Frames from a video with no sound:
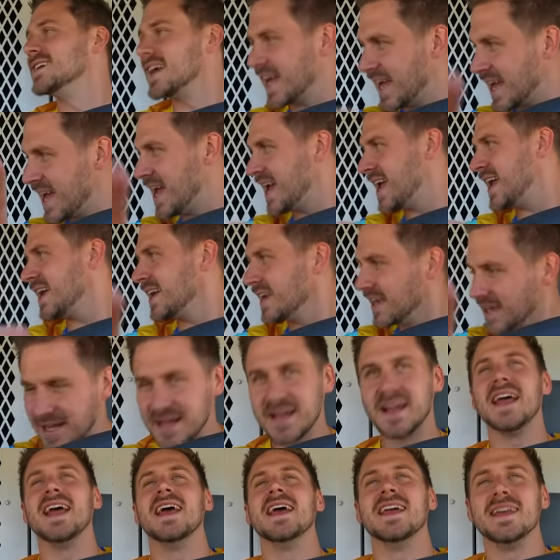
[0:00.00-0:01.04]
ing,
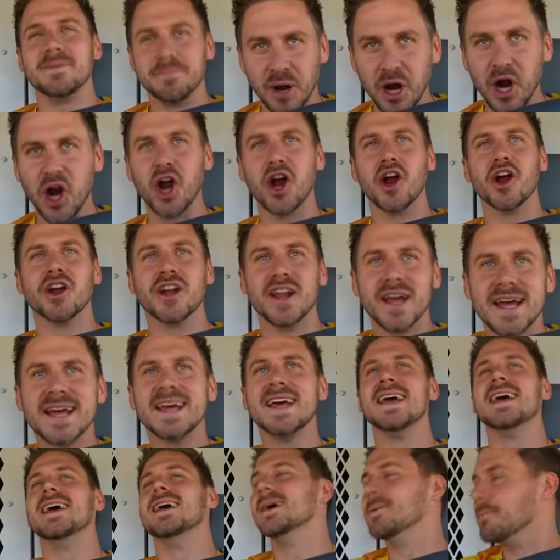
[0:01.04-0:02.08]
bird,
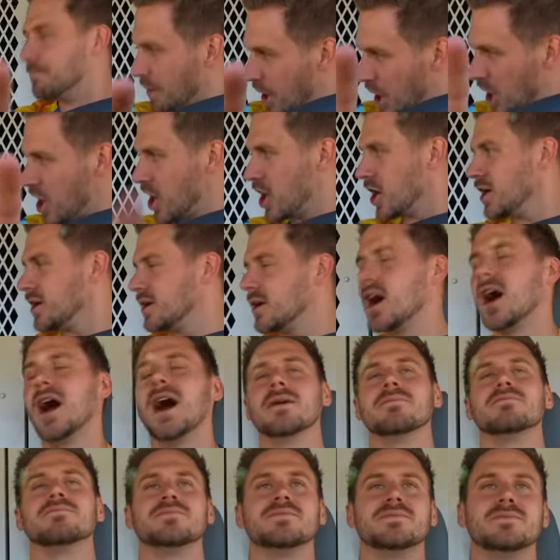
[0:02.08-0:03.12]
bird. Ah,
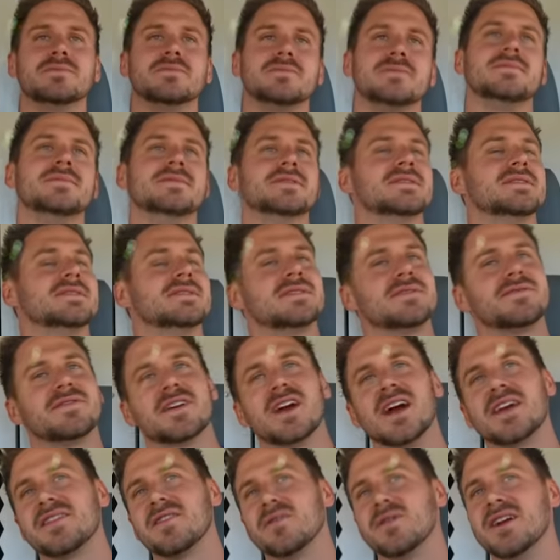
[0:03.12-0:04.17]

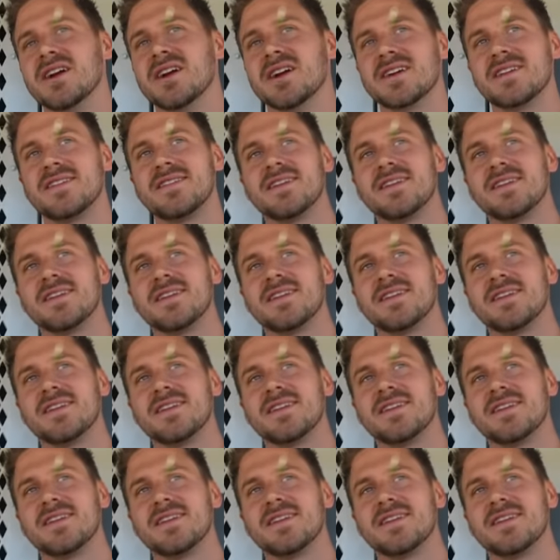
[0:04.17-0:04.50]
forgot the lyrics.